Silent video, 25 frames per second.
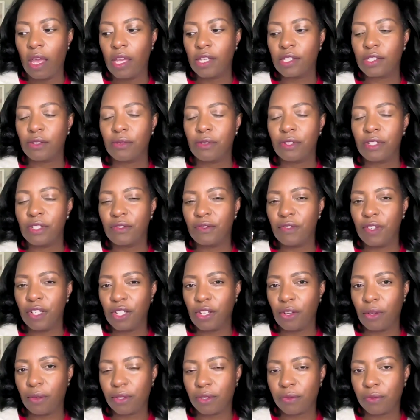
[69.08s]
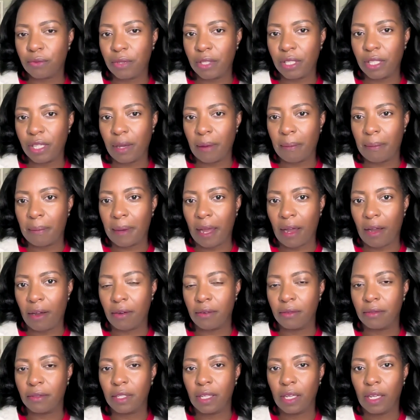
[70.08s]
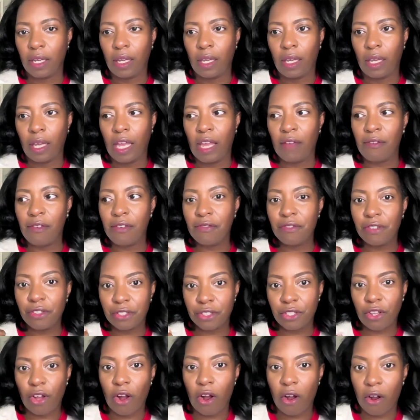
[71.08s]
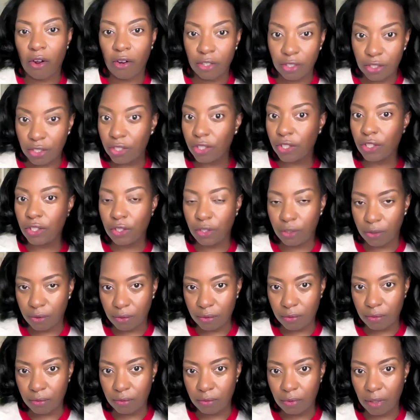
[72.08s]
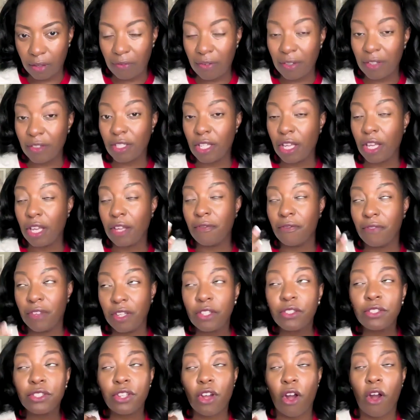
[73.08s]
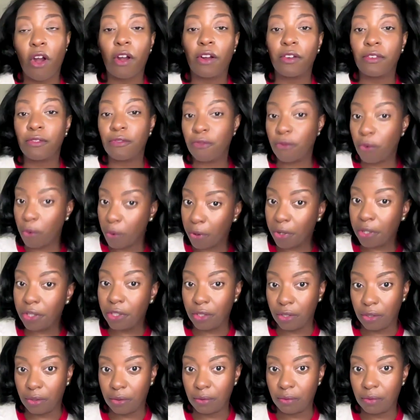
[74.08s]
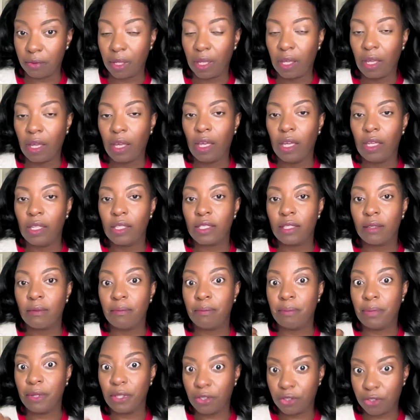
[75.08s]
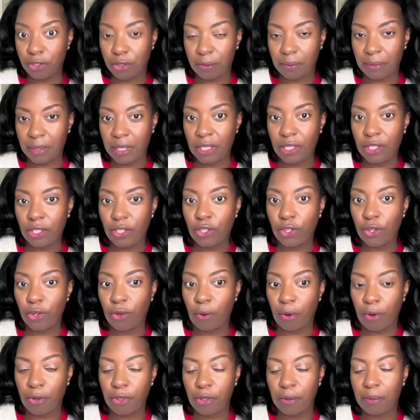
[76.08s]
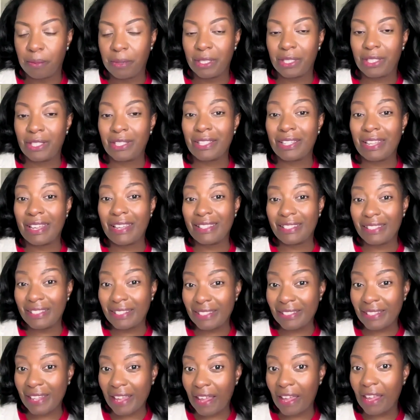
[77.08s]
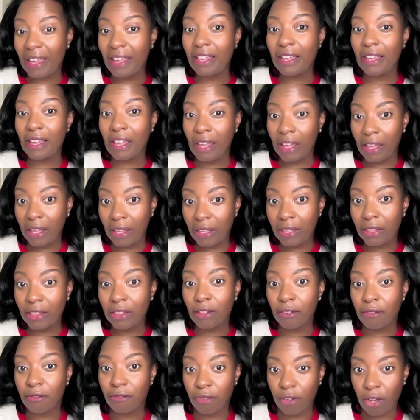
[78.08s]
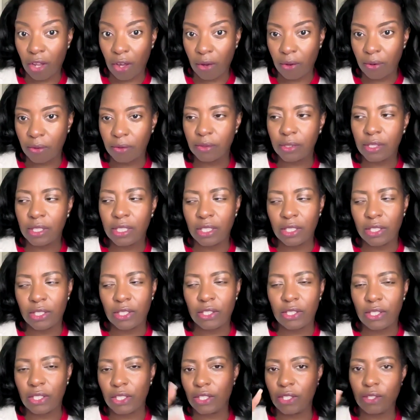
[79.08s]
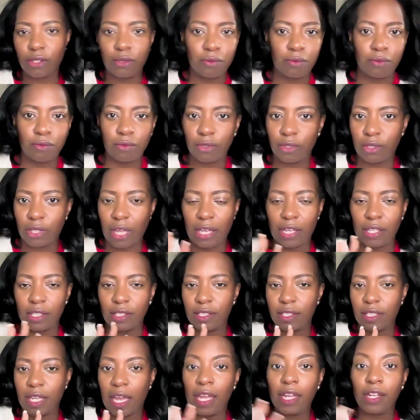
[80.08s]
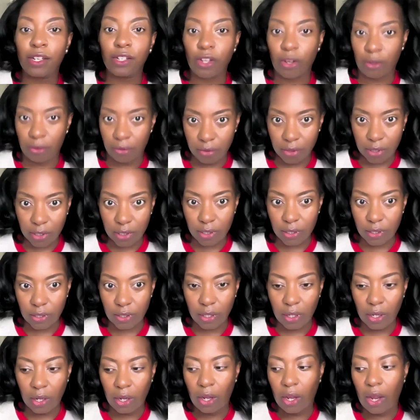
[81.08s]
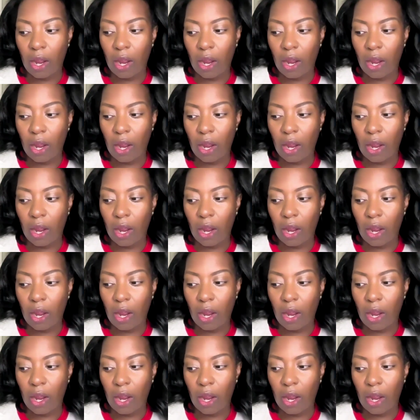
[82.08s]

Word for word: And so this video is really about, if it feels hard to you, if it feels hard for you to build your business, to grow your business and stay in the flow, this is like, take notes.